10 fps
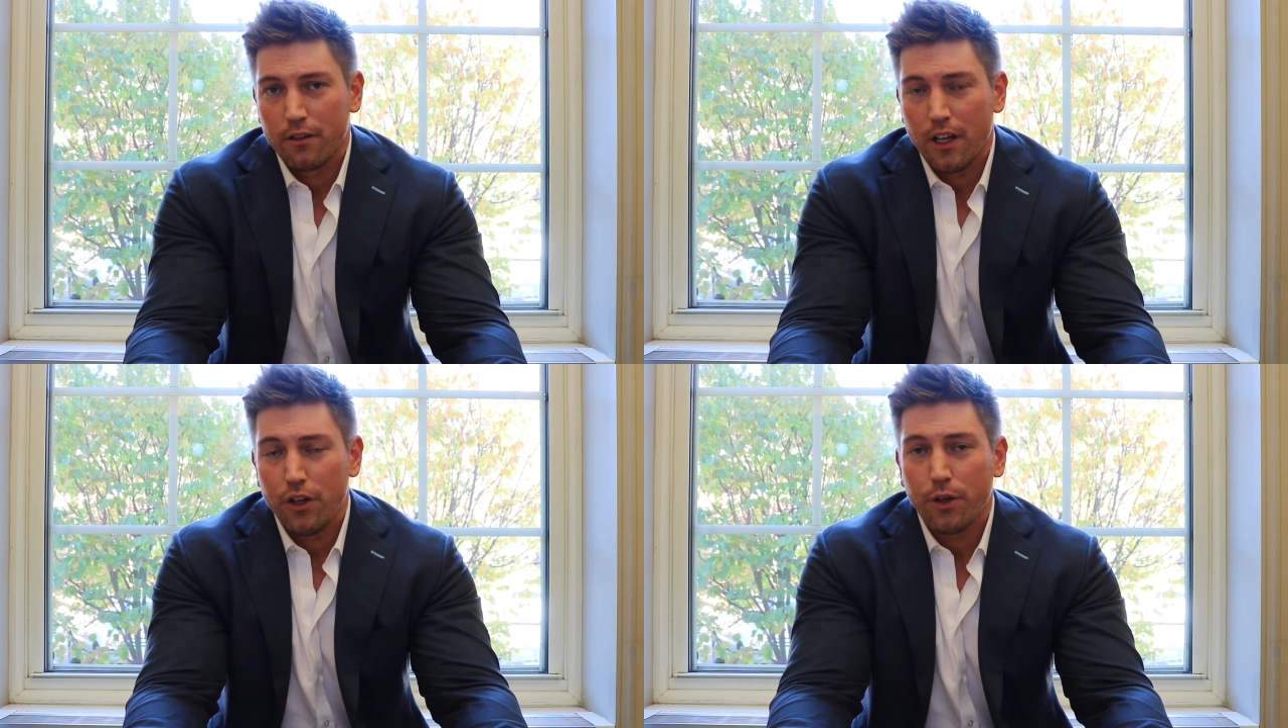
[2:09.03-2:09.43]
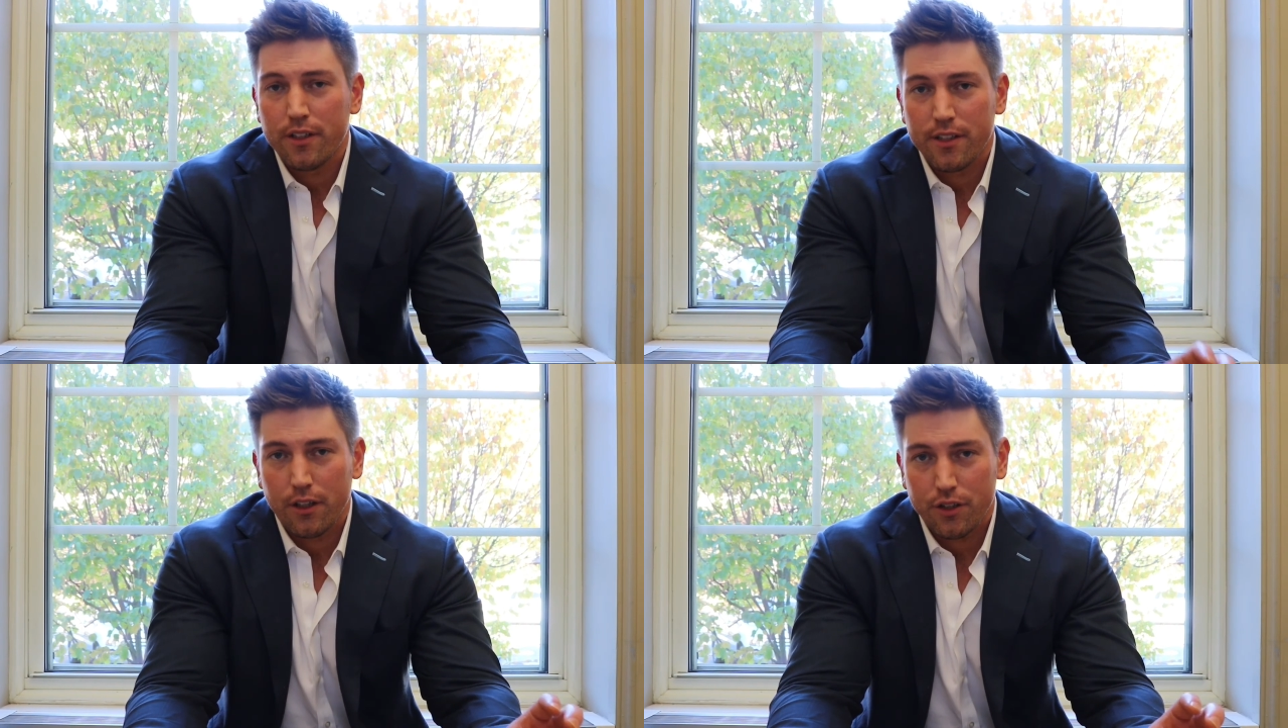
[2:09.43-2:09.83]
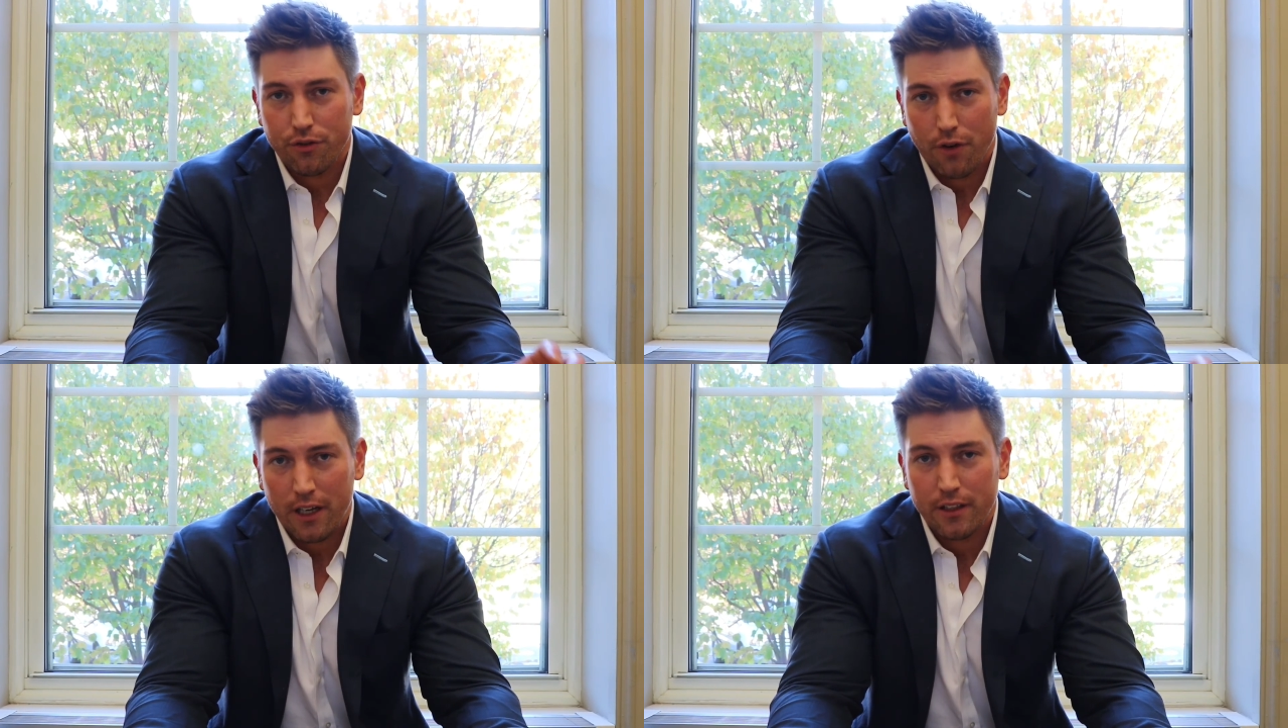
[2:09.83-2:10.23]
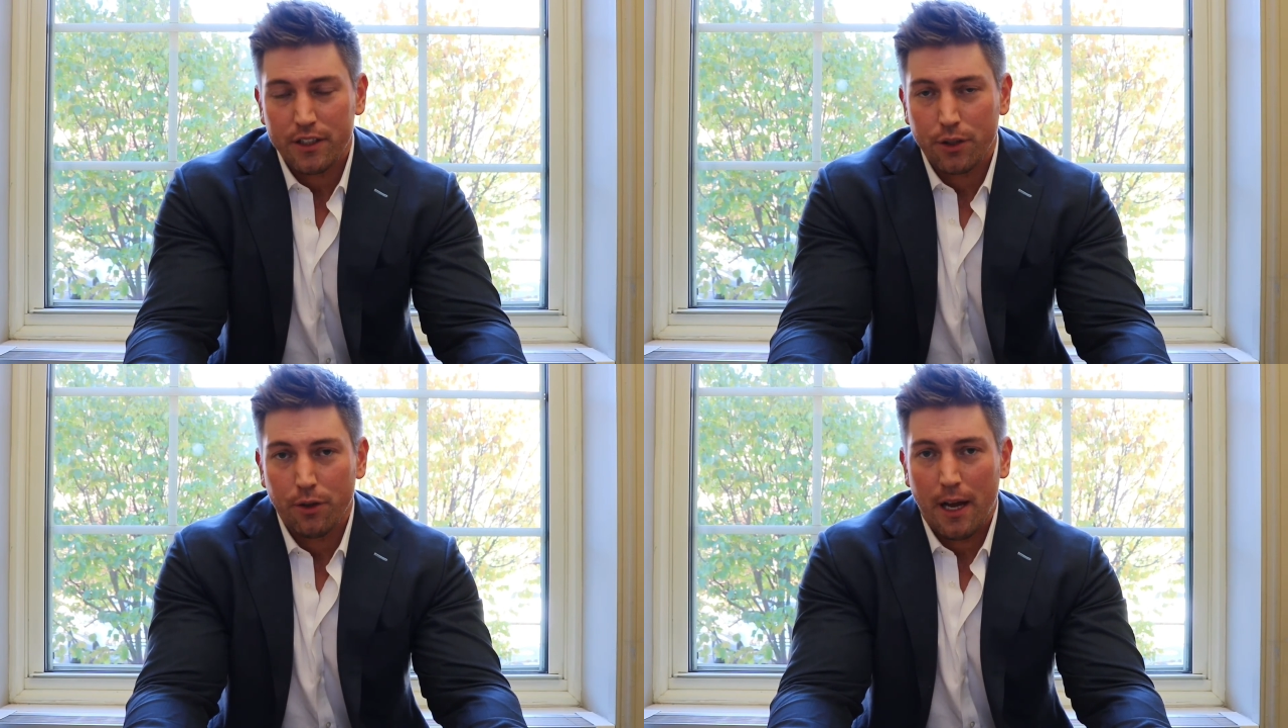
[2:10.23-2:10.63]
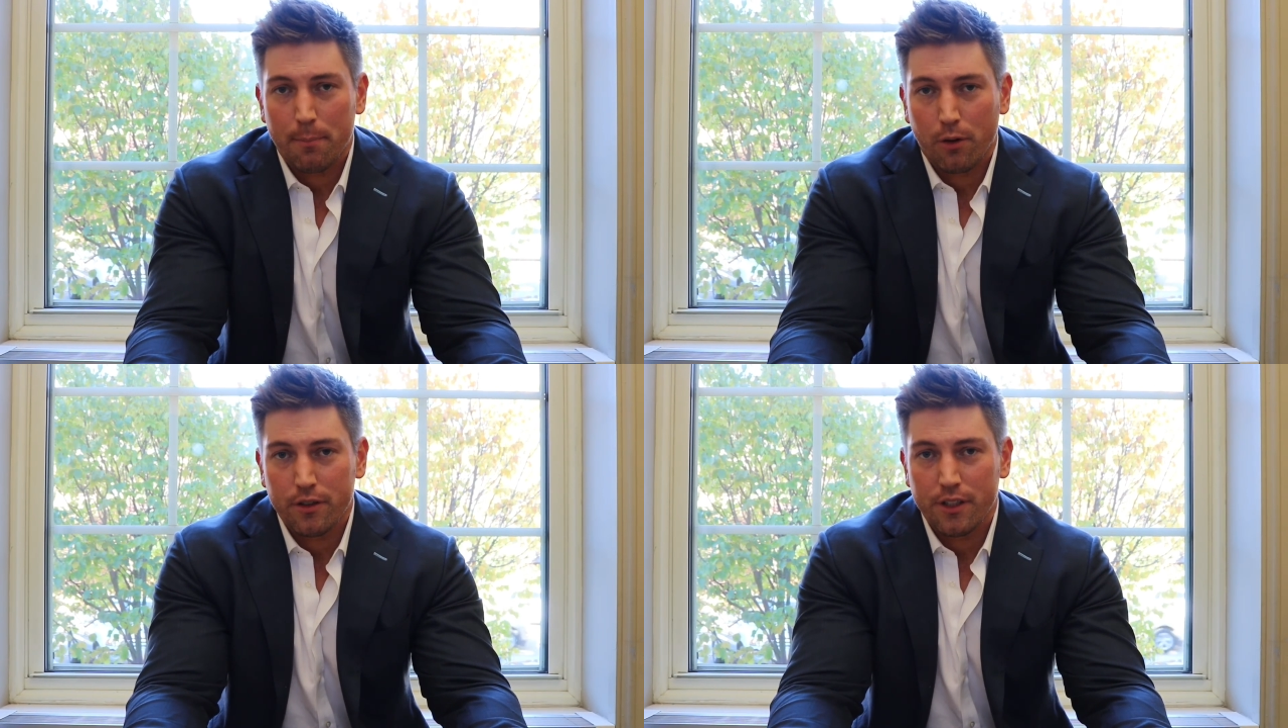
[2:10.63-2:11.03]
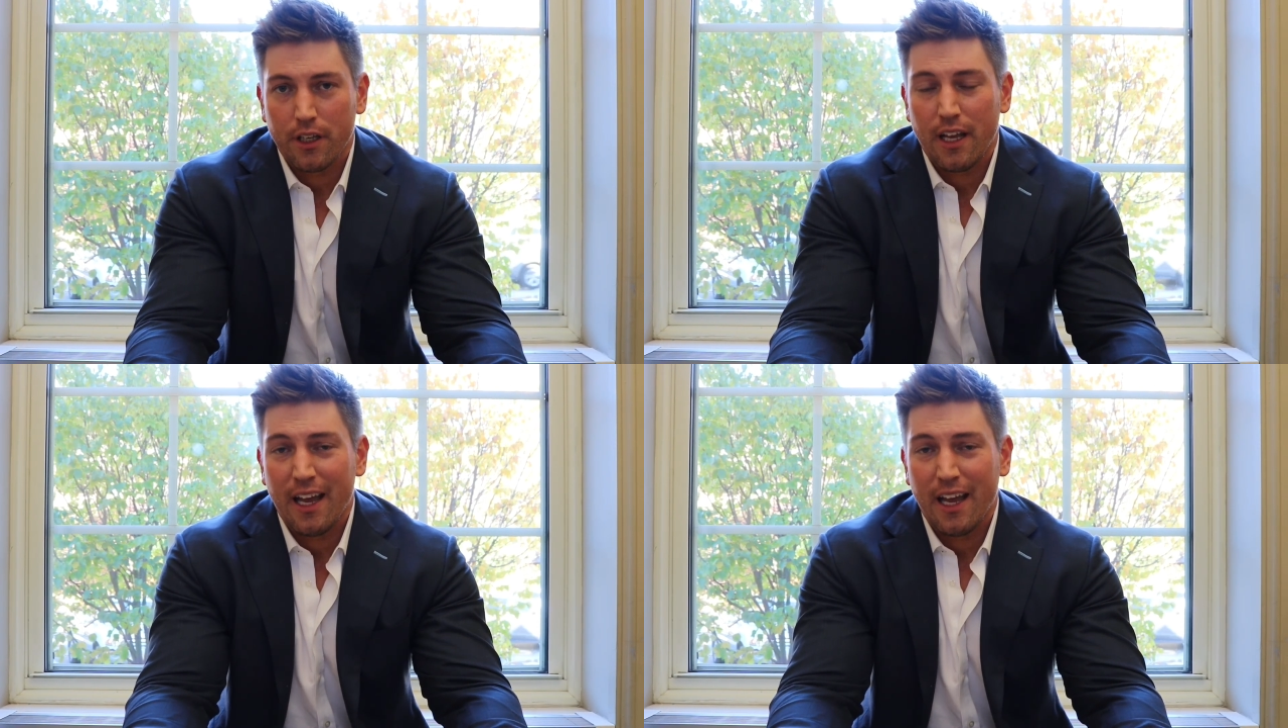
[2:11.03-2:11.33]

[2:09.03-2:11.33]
then you can sell directly to that person